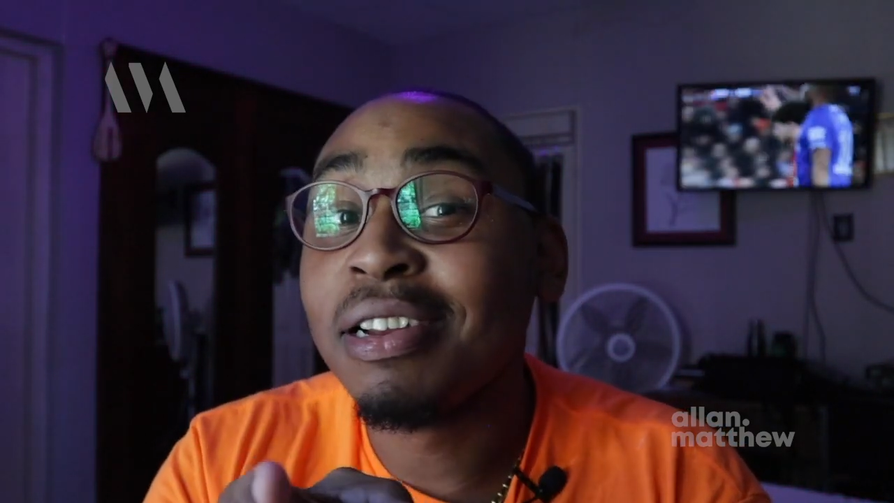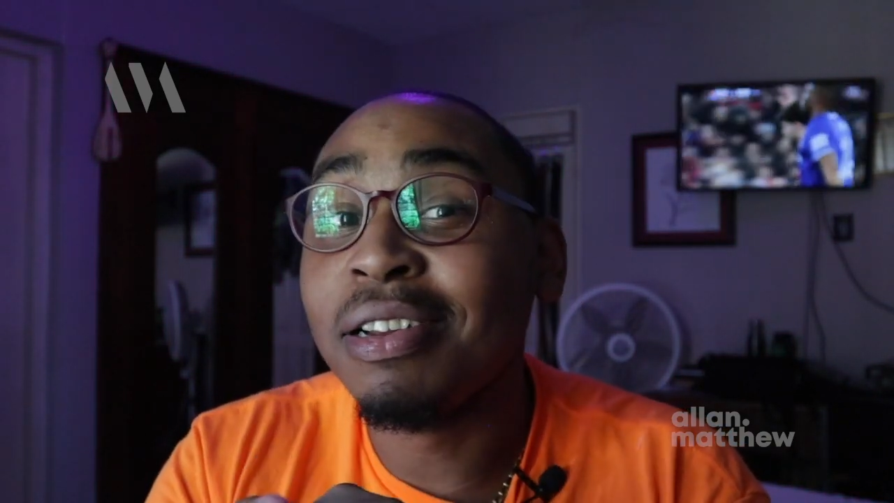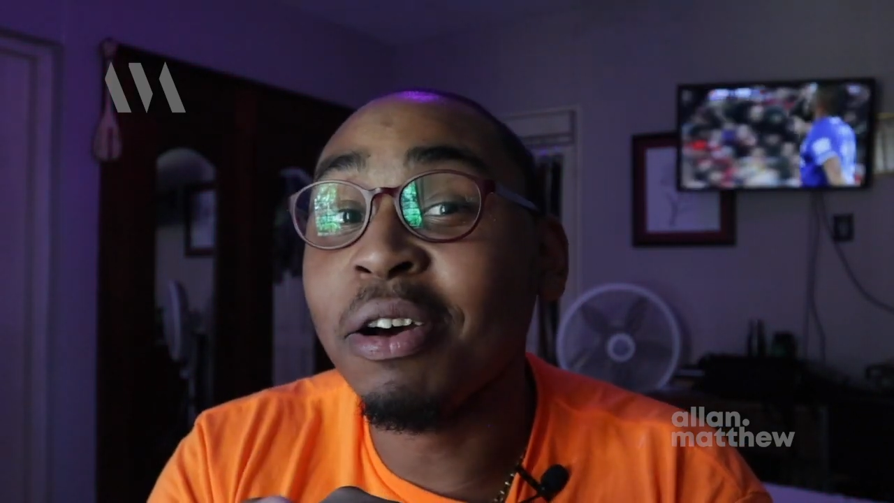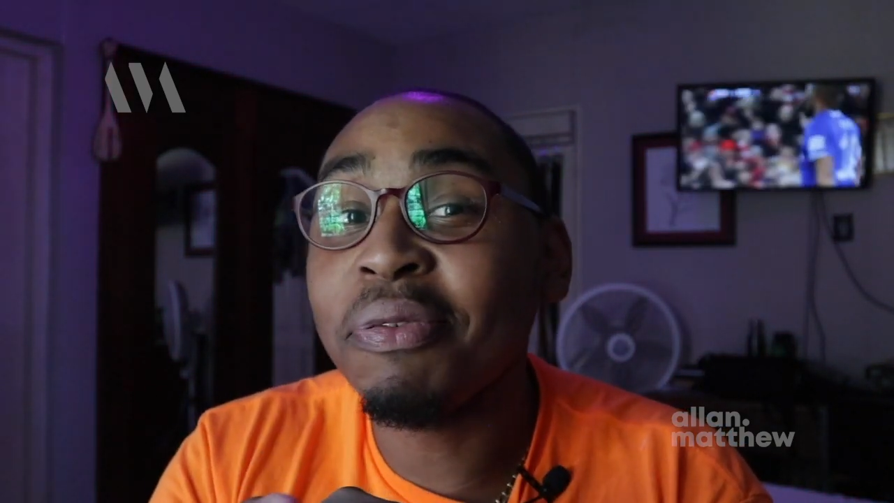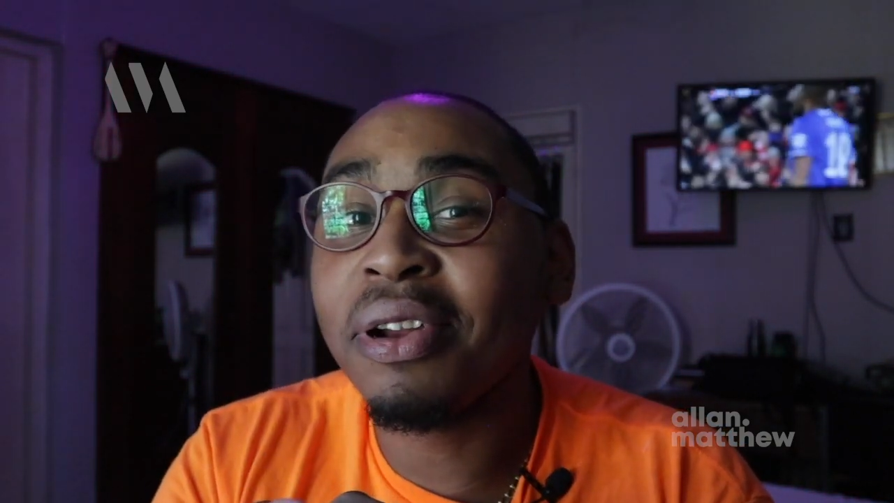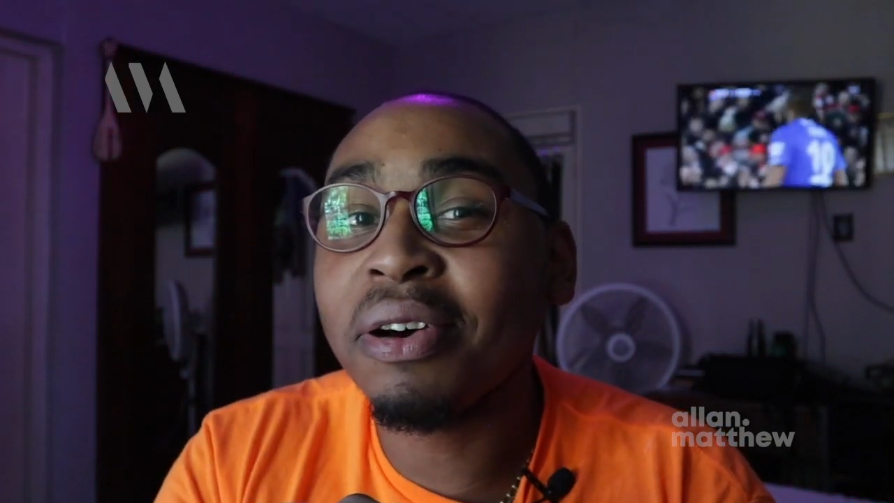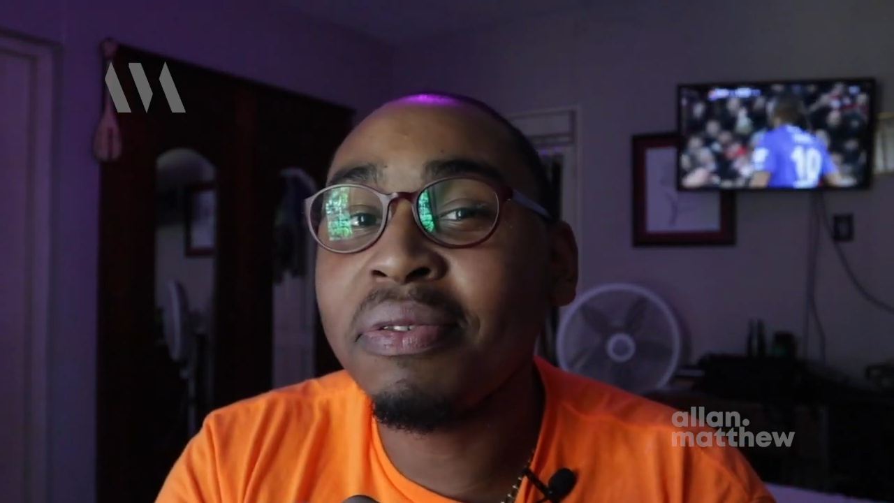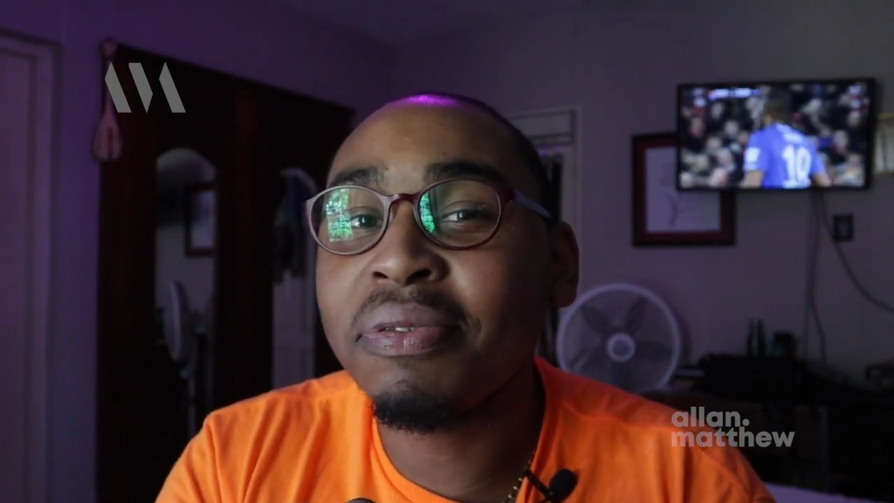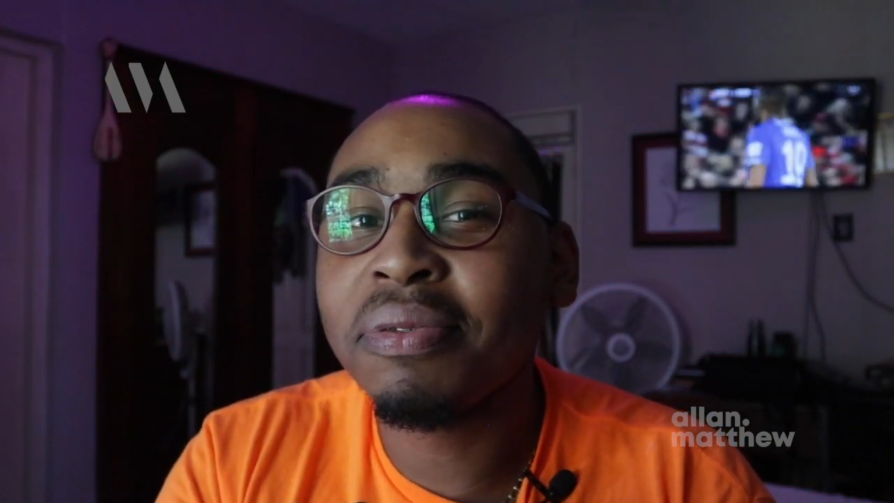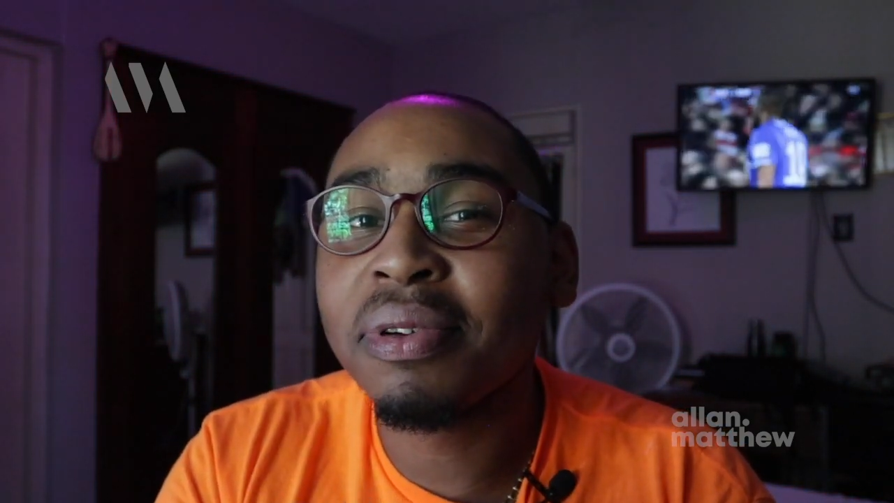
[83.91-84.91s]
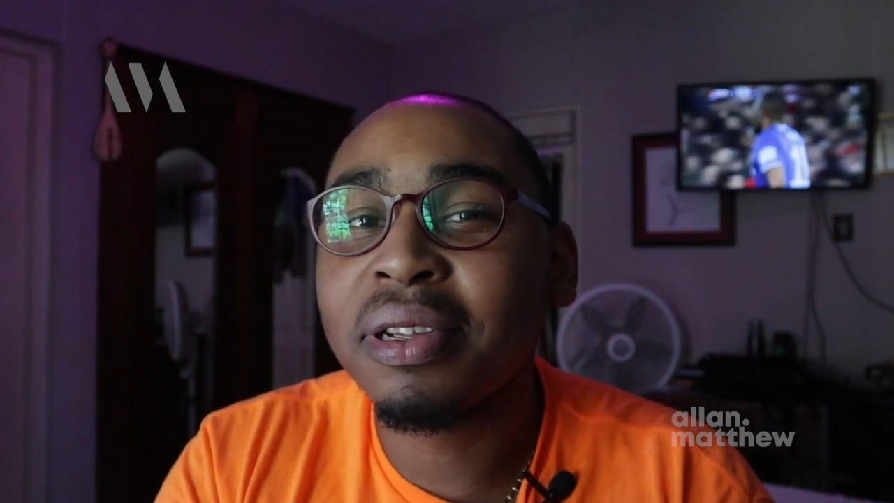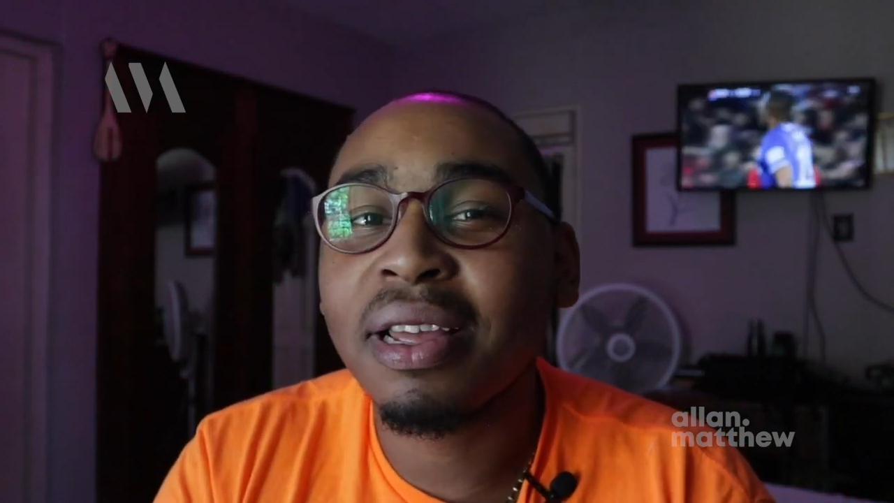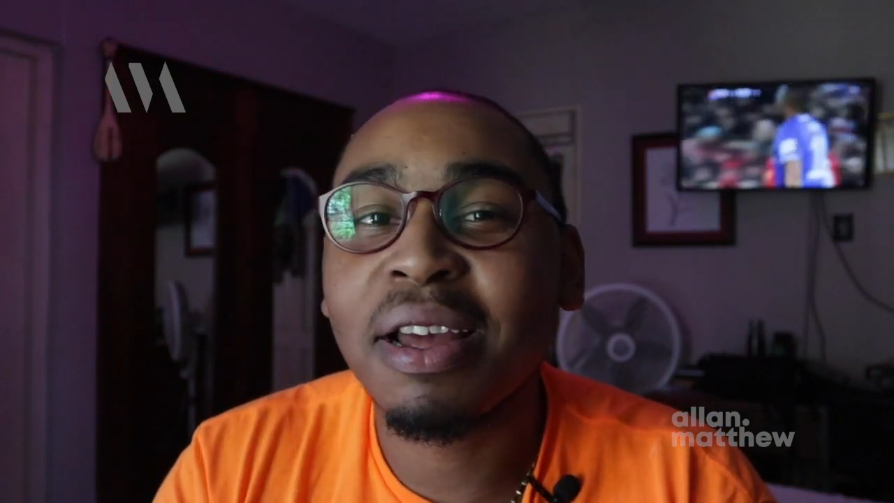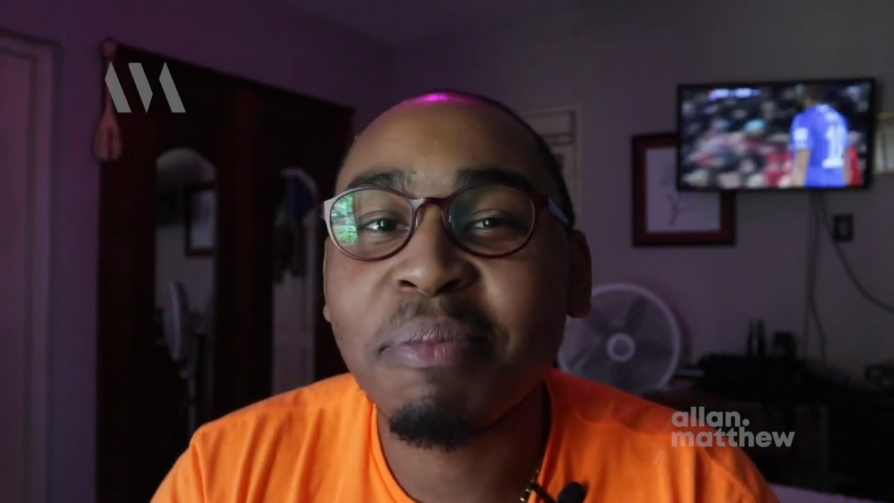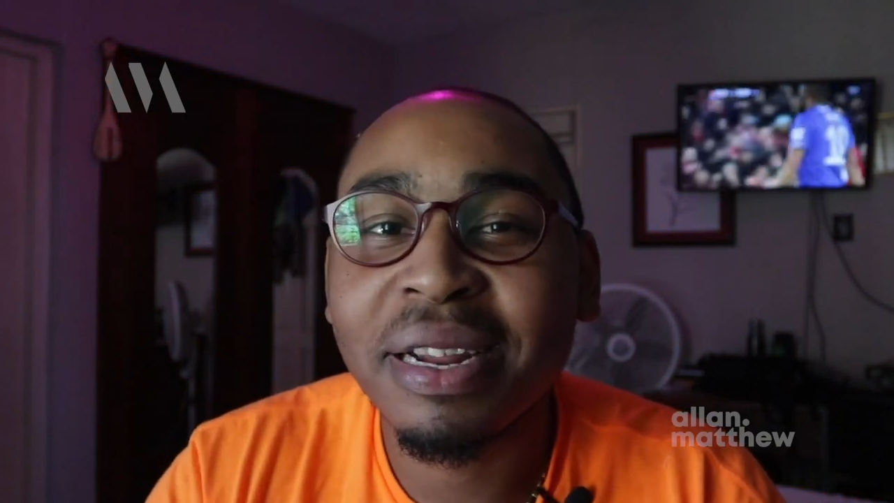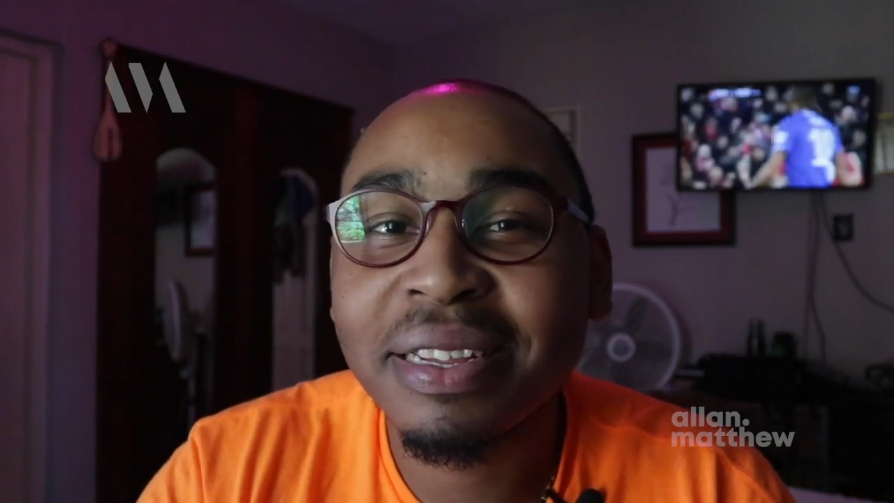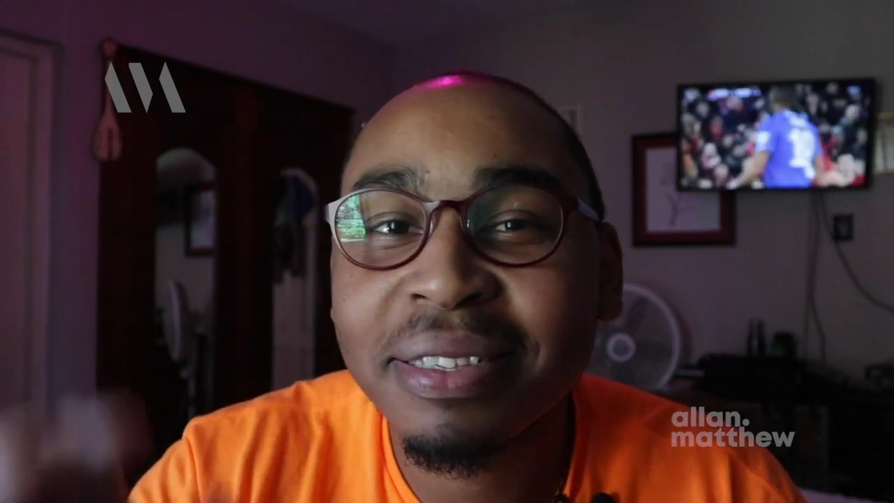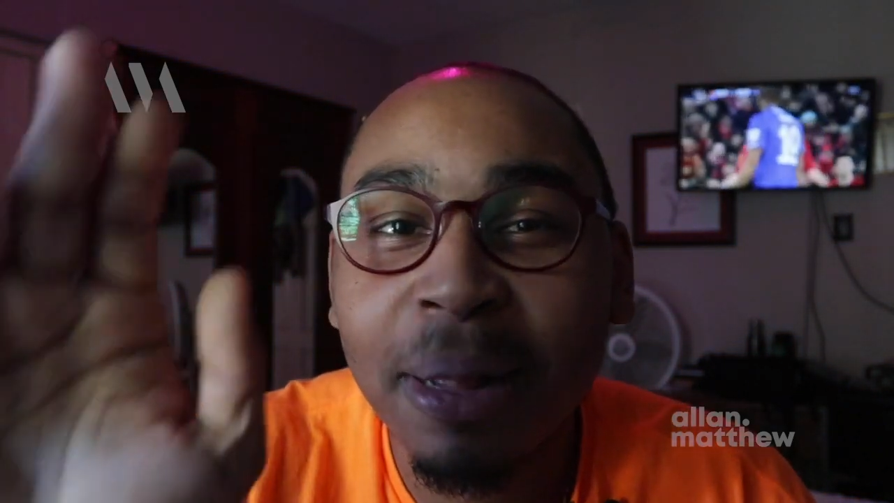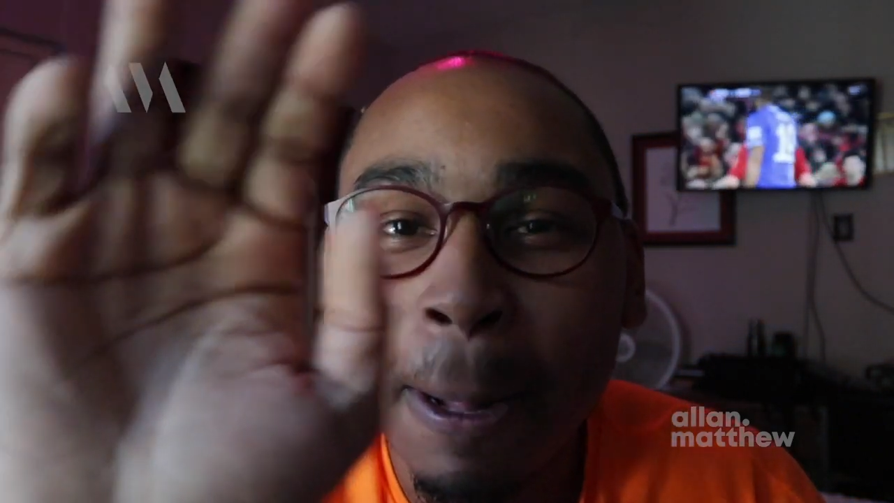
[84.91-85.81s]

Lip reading: Enough love, God bless.